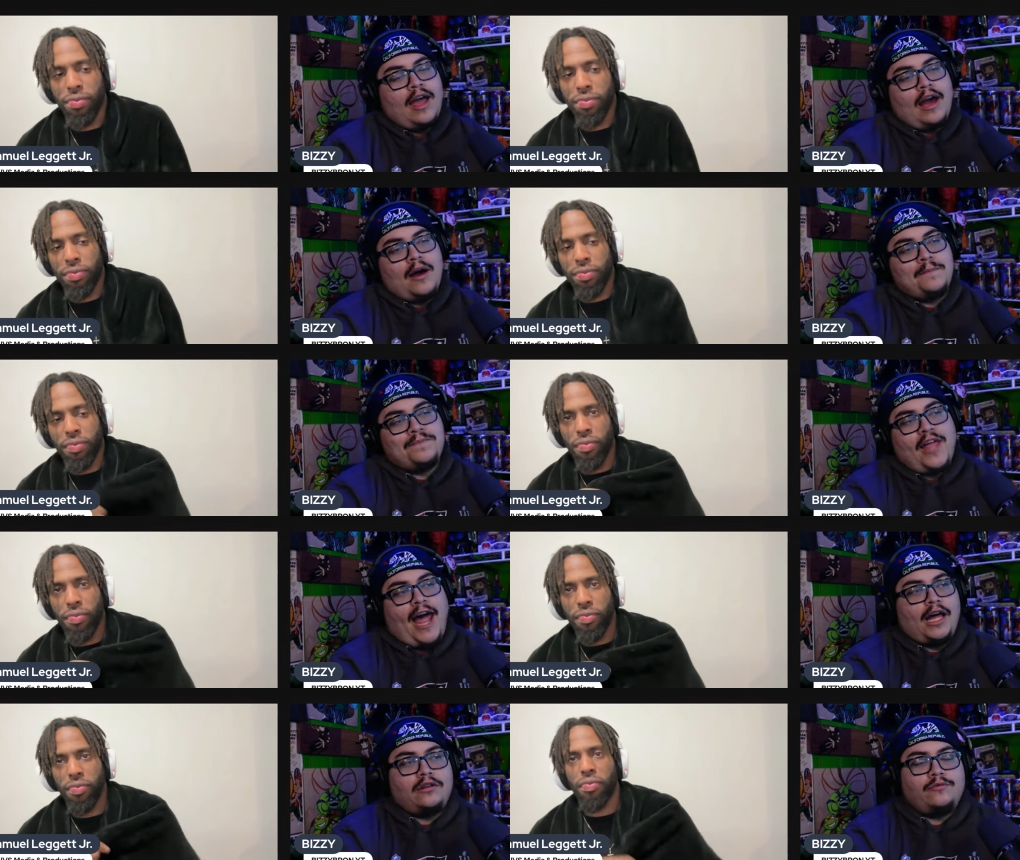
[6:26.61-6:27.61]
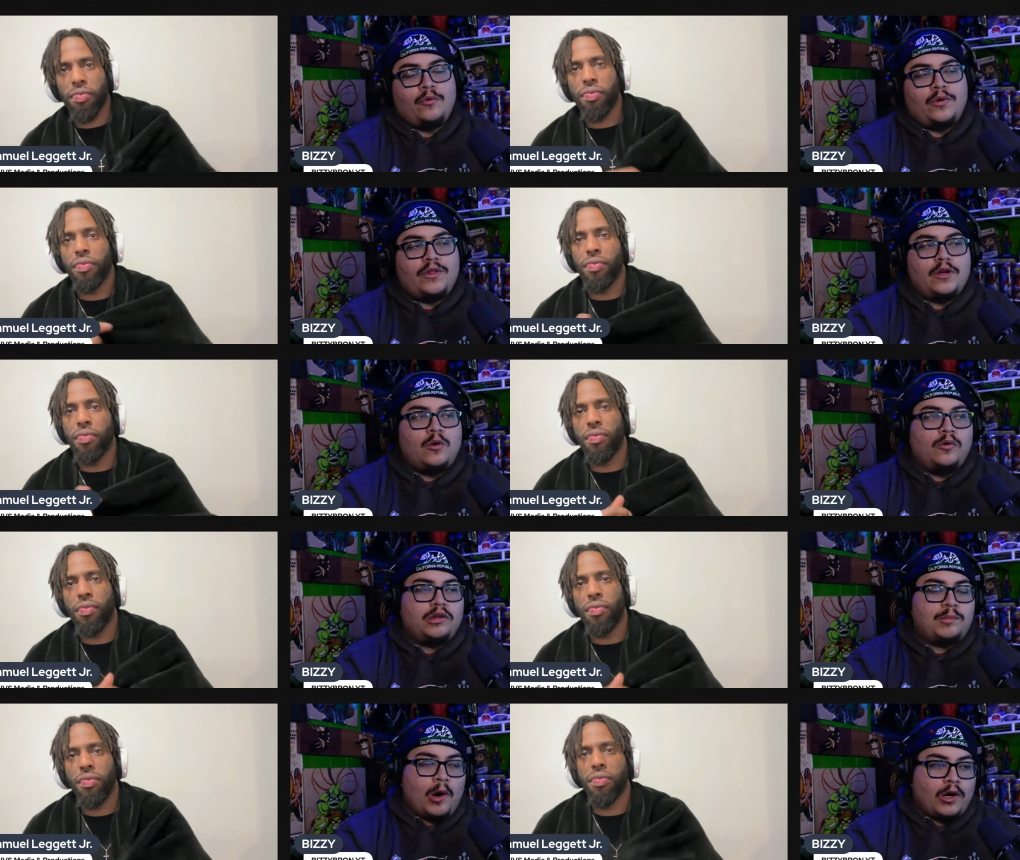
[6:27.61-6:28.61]
Speaker 1: Um, as for the whole
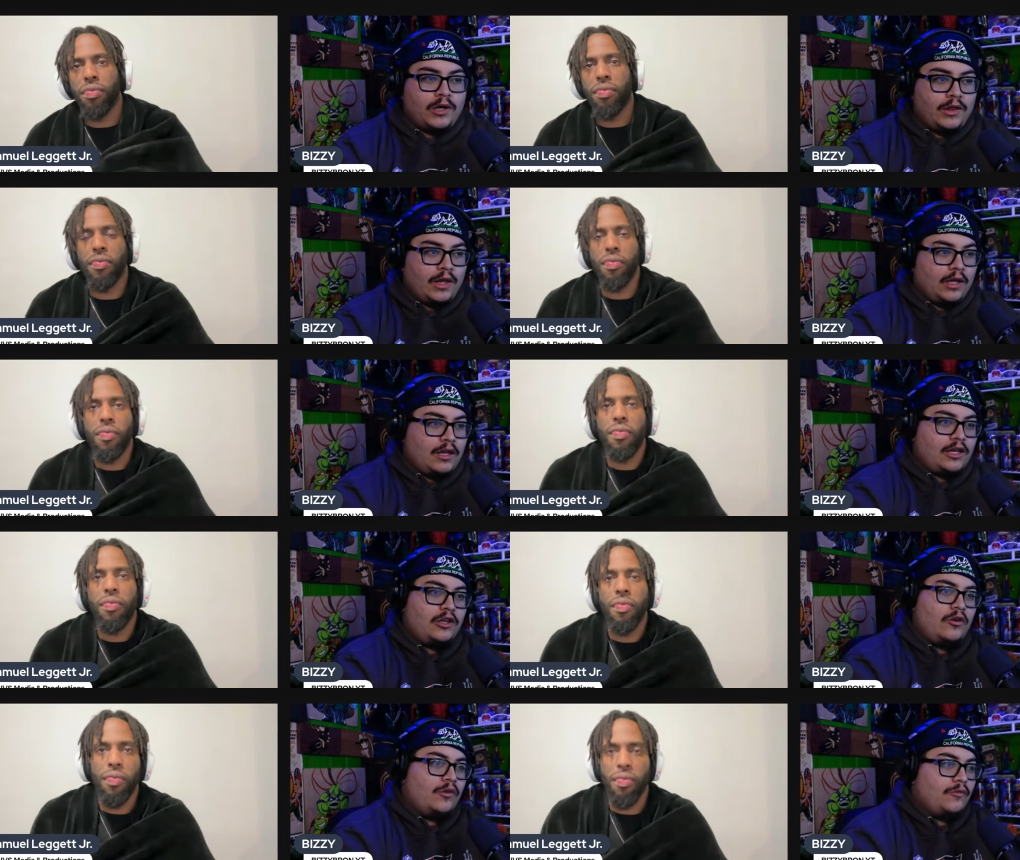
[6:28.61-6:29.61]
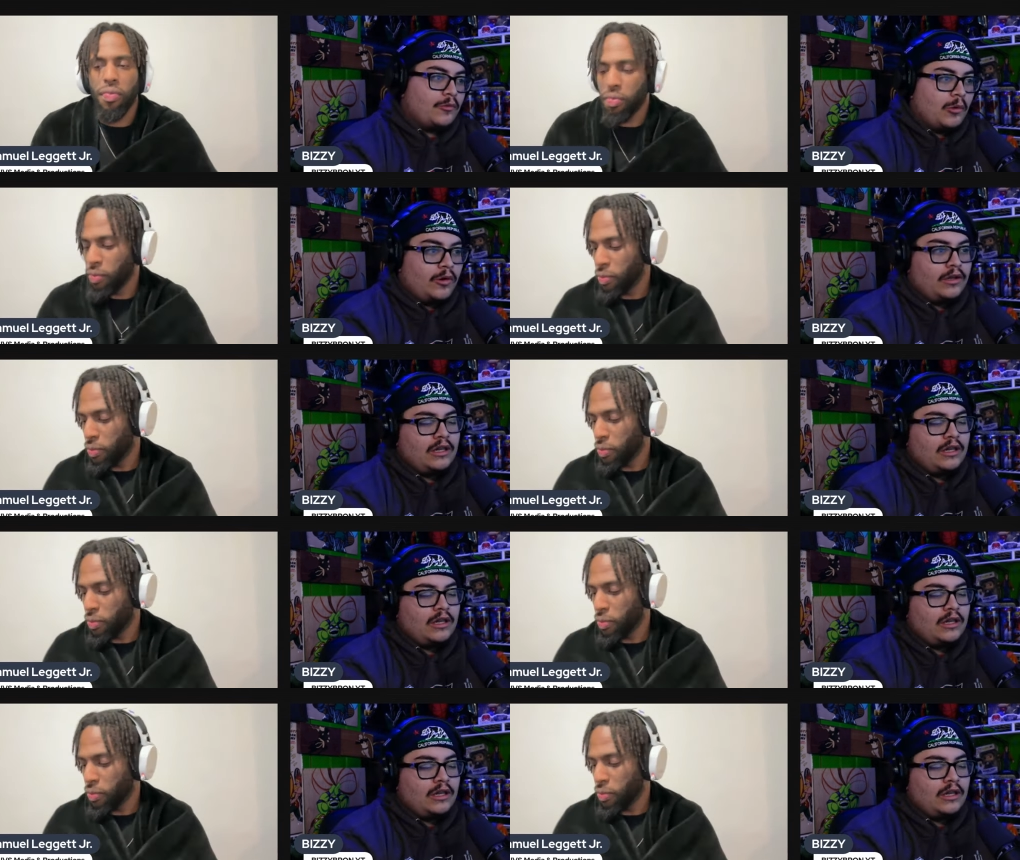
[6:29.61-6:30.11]
Spartan thing, like, you know, the remorse,